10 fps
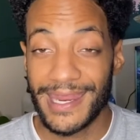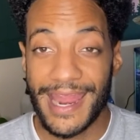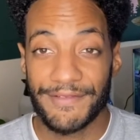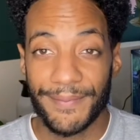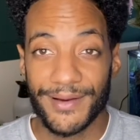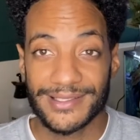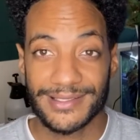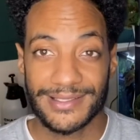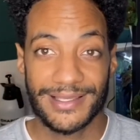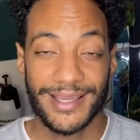every
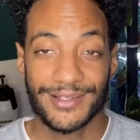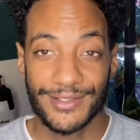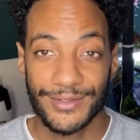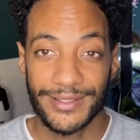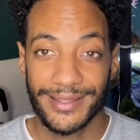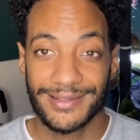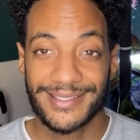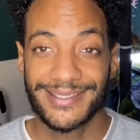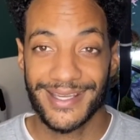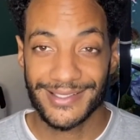person is like, dude, like,
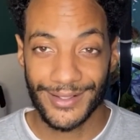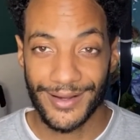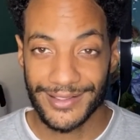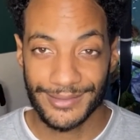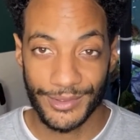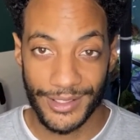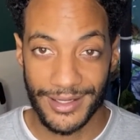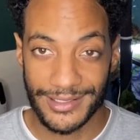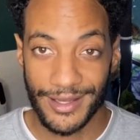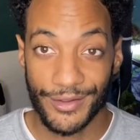these snakes are awesome. They're
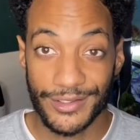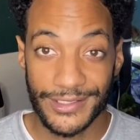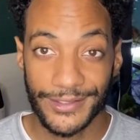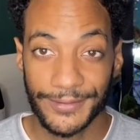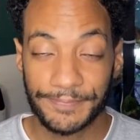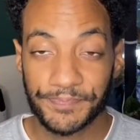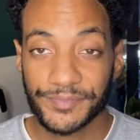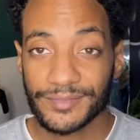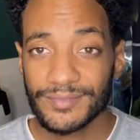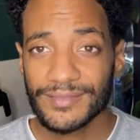docile. They're chill.
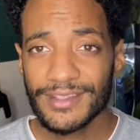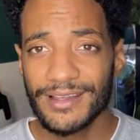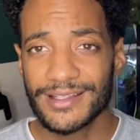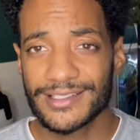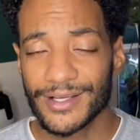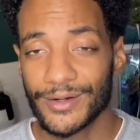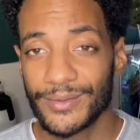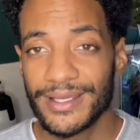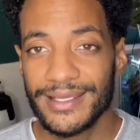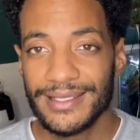And
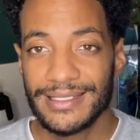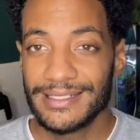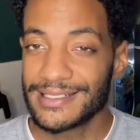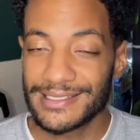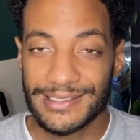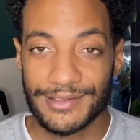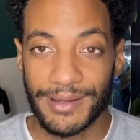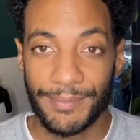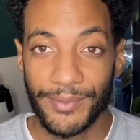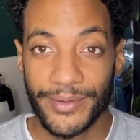so this leads into
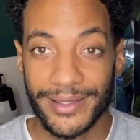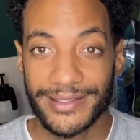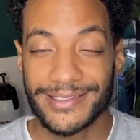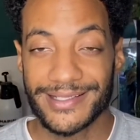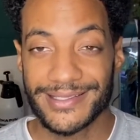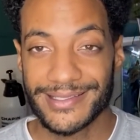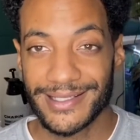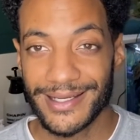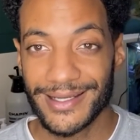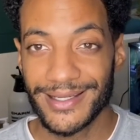my point. Just,
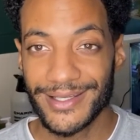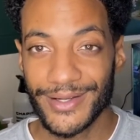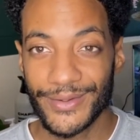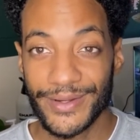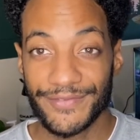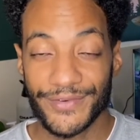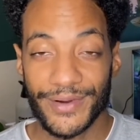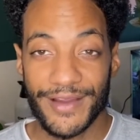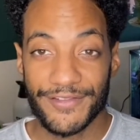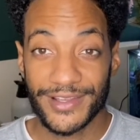if
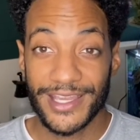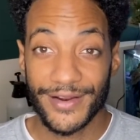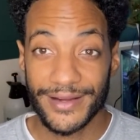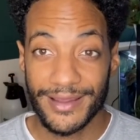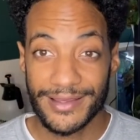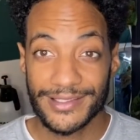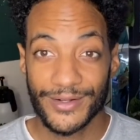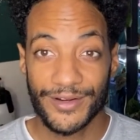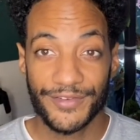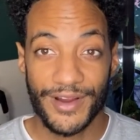you're ever curious,
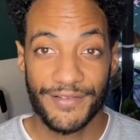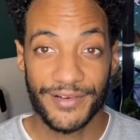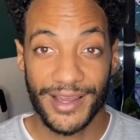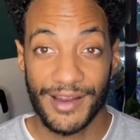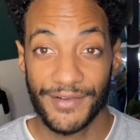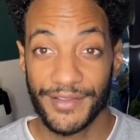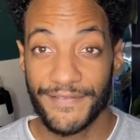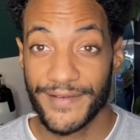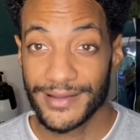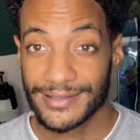or if you're ever kind of on the
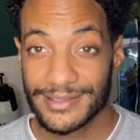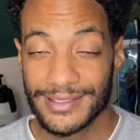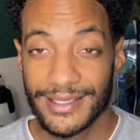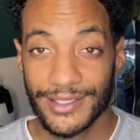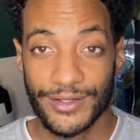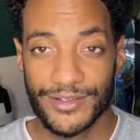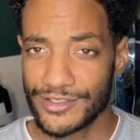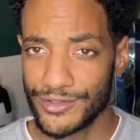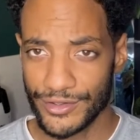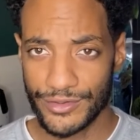fence, just
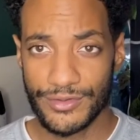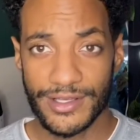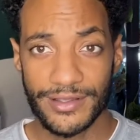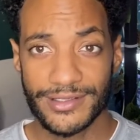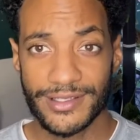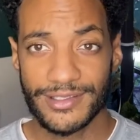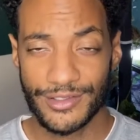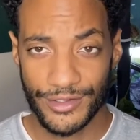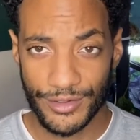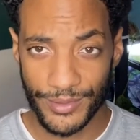do your due diligence,
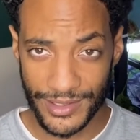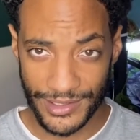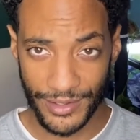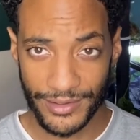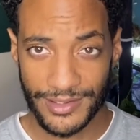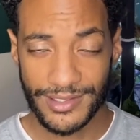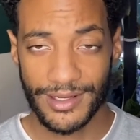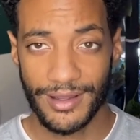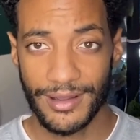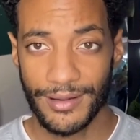do your research,
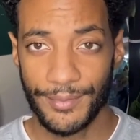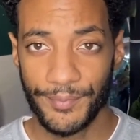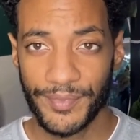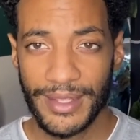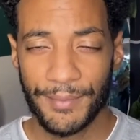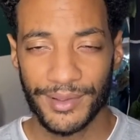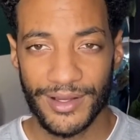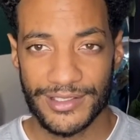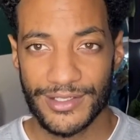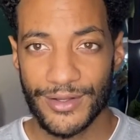but
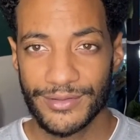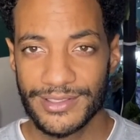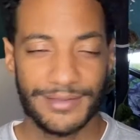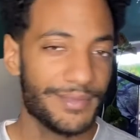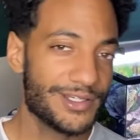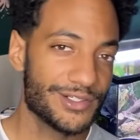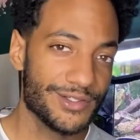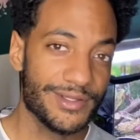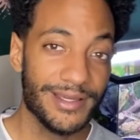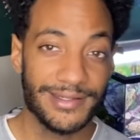also just make sure
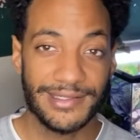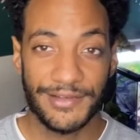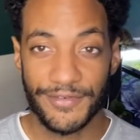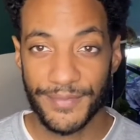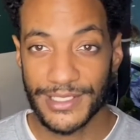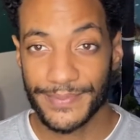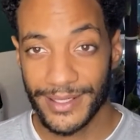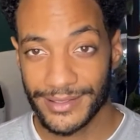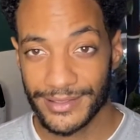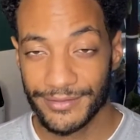you get different
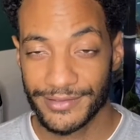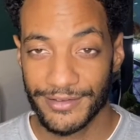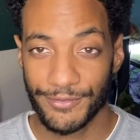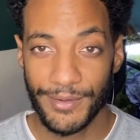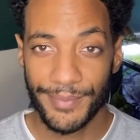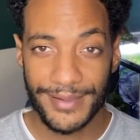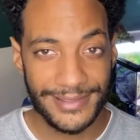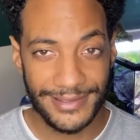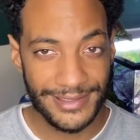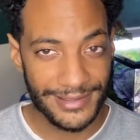perspectives. If one
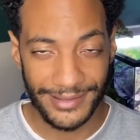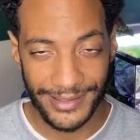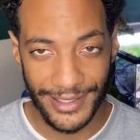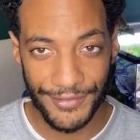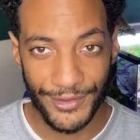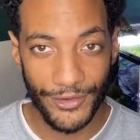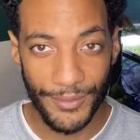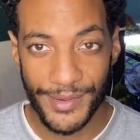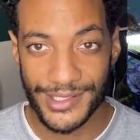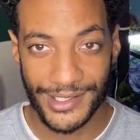person is giving you a whole
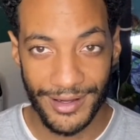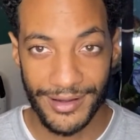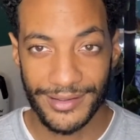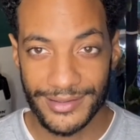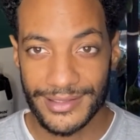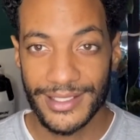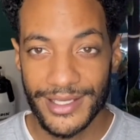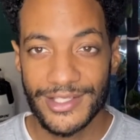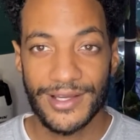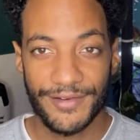bunch of cons,
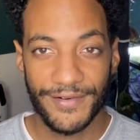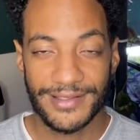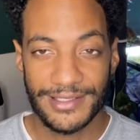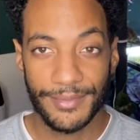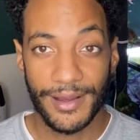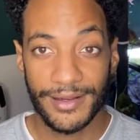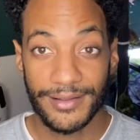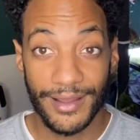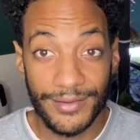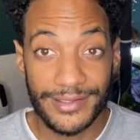try to find
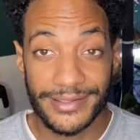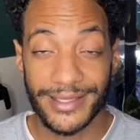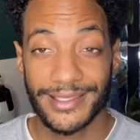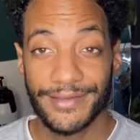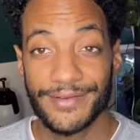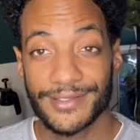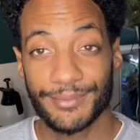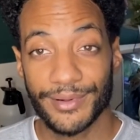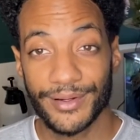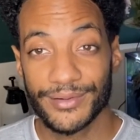somebody else that can give you some
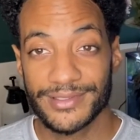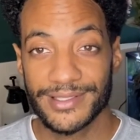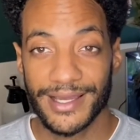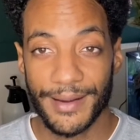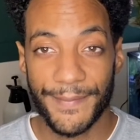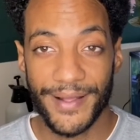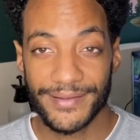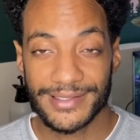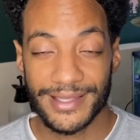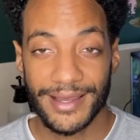pros to kind of
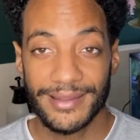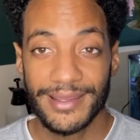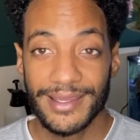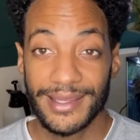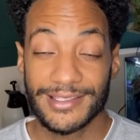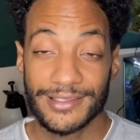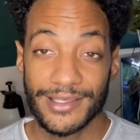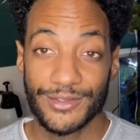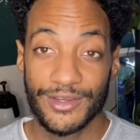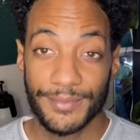balance that, and so
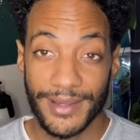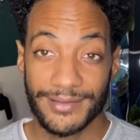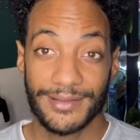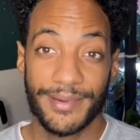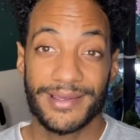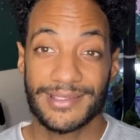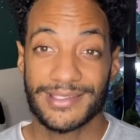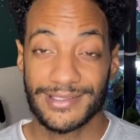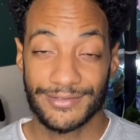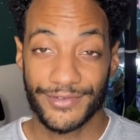that you can make the best
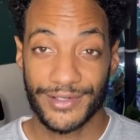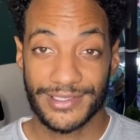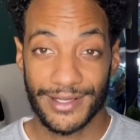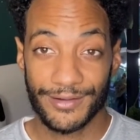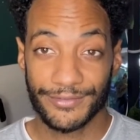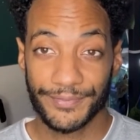decision for yourself.